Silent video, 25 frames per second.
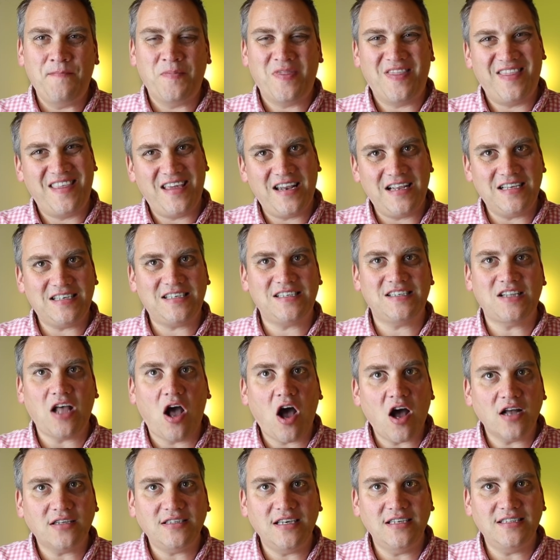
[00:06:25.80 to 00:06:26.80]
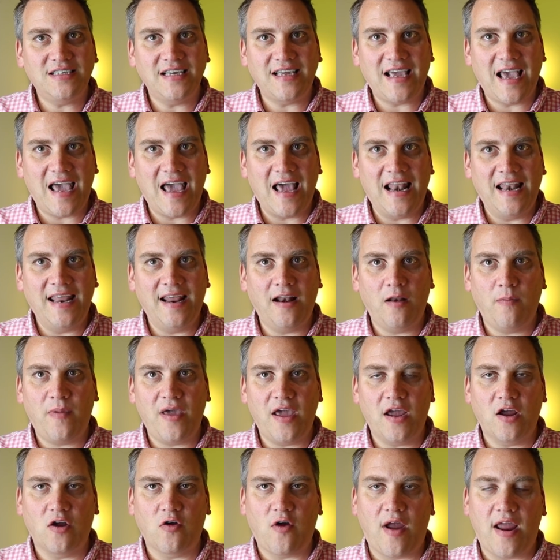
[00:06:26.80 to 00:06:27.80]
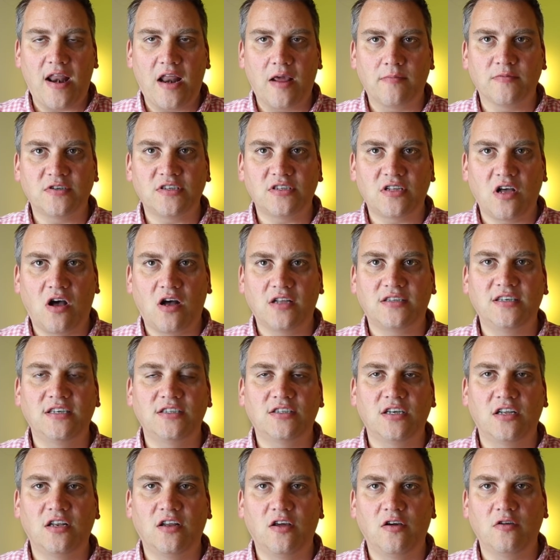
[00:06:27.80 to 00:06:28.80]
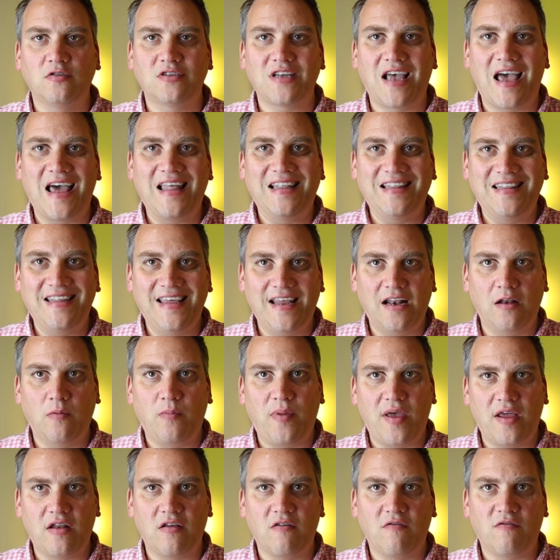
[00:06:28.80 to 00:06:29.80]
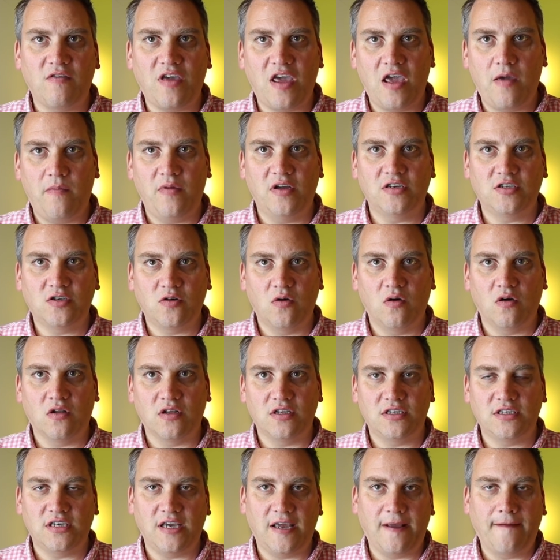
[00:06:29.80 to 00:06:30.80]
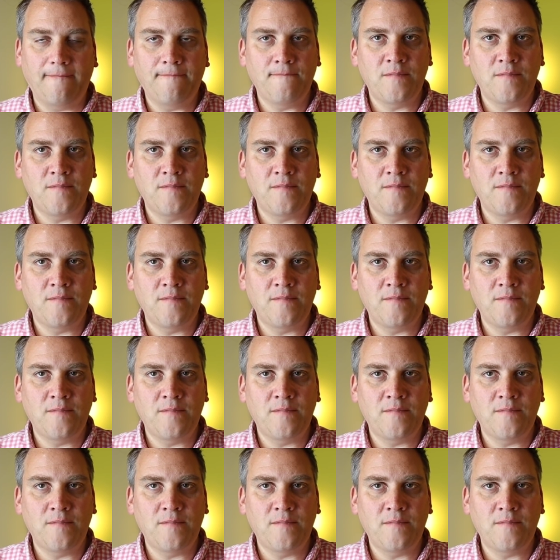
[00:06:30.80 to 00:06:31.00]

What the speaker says: And then it's starting to get a little bit grainy. I'm starting to lose a little bit of image quality.